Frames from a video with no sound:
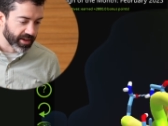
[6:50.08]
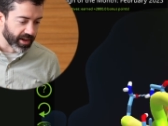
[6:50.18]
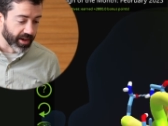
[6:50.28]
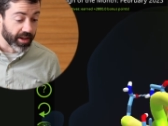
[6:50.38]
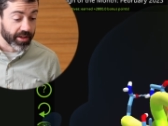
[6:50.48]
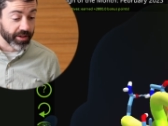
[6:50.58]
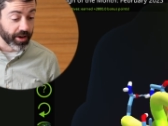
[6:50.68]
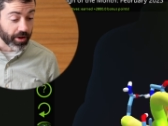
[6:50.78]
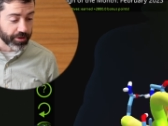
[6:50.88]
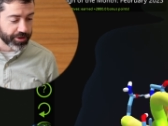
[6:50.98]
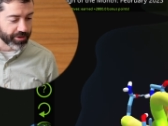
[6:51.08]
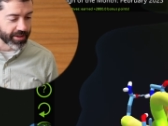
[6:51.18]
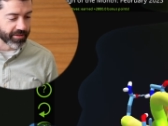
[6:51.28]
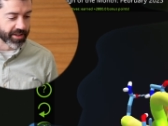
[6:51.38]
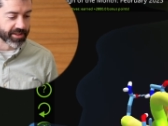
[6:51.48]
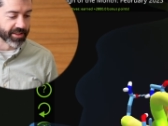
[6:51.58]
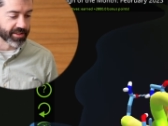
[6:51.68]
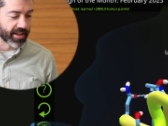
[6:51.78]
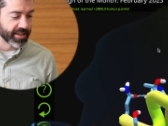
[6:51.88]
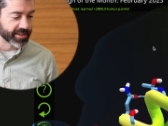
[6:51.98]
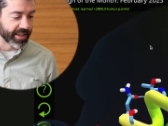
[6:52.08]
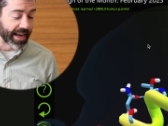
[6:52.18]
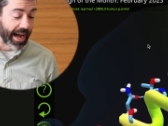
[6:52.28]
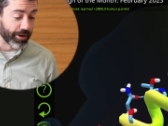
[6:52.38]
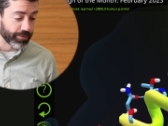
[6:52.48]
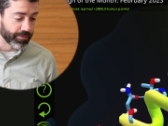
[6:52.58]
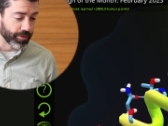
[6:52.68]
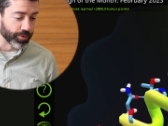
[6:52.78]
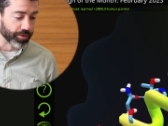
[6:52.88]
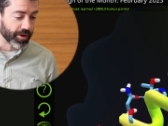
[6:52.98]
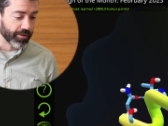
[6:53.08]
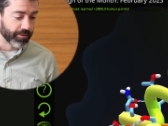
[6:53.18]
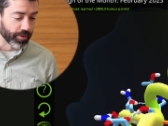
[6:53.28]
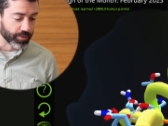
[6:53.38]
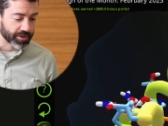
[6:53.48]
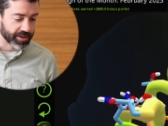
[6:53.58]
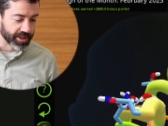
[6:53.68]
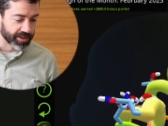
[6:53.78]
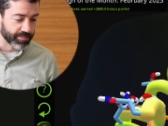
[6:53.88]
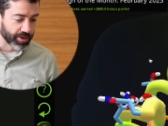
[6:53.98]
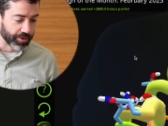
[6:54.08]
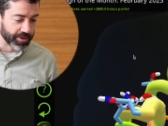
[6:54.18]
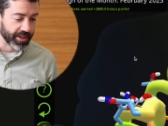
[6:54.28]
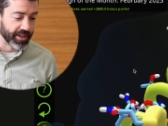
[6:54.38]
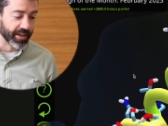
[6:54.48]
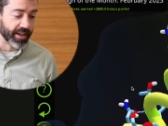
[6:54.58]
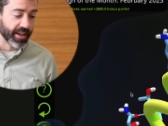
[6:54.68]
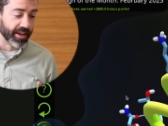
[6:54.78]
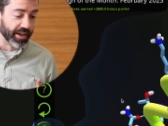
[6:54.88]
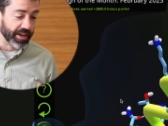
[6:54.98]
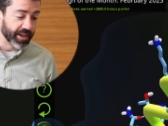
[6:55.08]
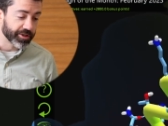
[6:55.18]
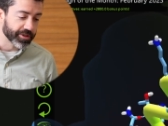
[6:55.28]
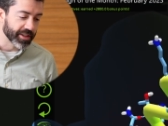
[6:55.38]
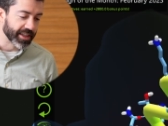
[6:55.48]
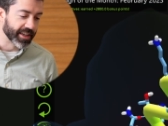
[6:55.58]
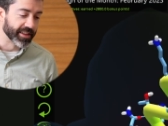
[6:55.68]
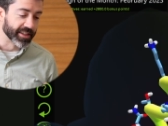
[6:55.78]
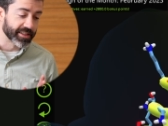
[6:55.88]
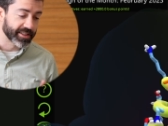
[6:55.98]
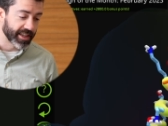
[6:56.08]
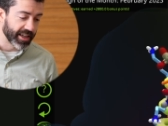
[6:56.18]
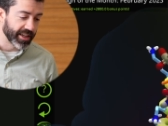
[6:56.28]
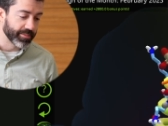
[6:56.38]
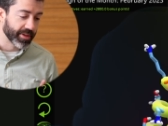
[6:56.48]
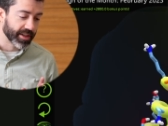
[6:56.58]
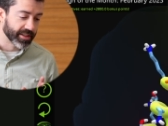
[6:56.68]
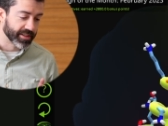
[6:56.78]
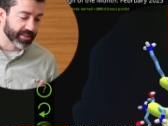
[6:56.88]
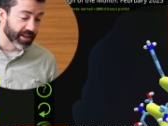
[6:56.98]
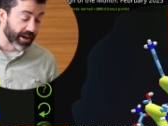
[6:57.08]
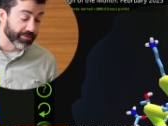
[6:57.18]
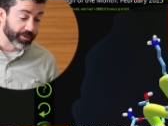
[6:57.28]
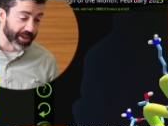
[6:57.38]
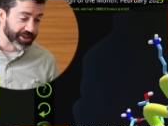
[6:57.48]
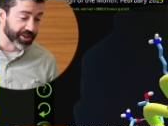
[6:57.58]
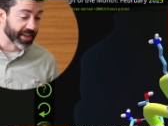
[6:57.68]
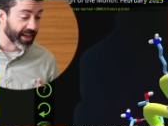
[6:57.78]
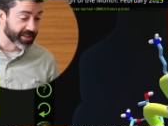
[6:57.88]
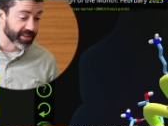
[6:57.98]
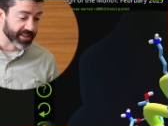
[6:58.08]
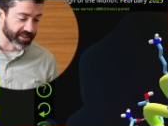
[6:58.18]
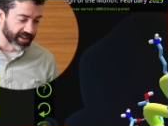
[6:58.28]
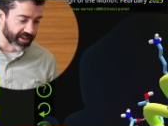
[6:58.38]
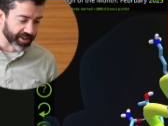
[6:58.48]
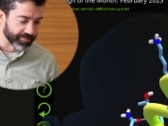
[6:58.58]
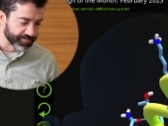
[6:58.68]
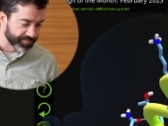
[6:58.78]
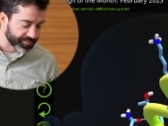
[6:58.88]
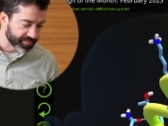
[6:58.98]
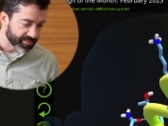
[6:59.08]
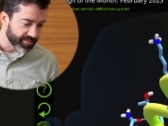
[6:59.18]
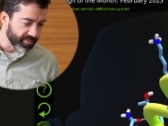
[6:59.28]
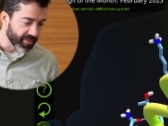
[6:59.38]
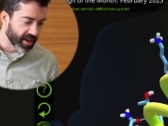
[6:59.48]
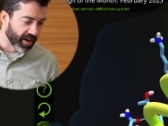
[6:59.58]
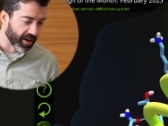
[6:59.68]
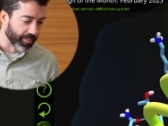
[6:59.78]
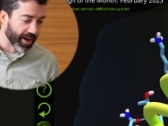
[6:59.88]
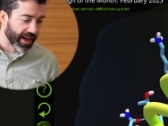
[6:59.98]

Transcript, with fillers: Uh, the other strength of this design is that AlphaFold folds this protein nearly in the same conformation as the design. Um,